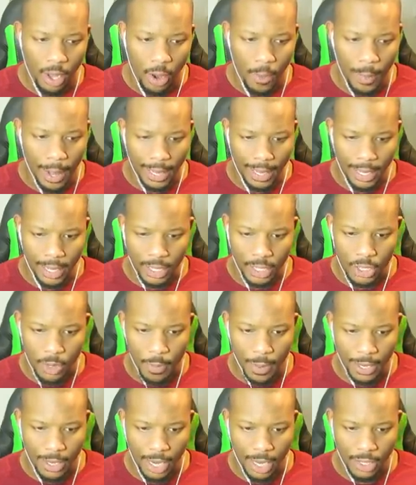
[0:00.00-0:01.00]
Oh my goodness,
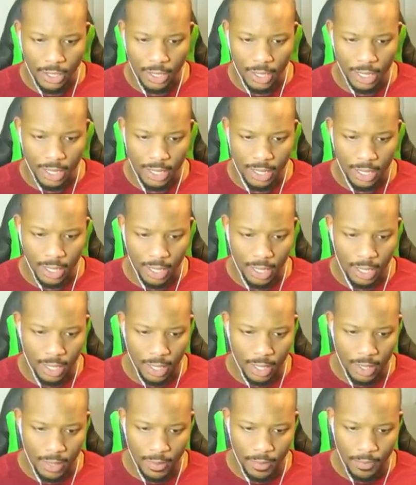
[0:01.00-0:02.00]
you better not do this.
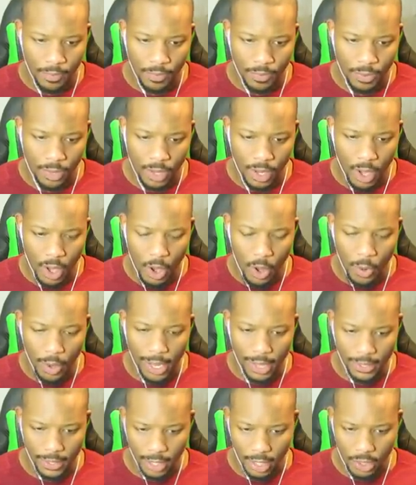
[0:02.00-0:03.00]
Oh,
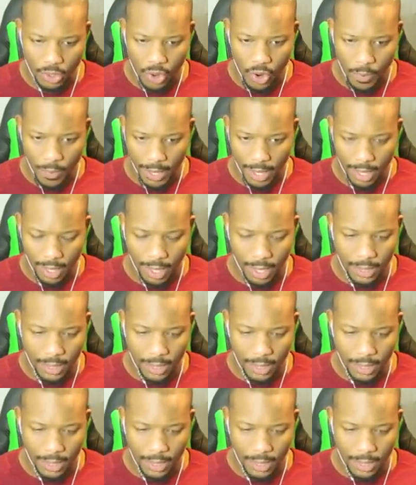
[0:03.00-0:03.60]
he's gonna troll me.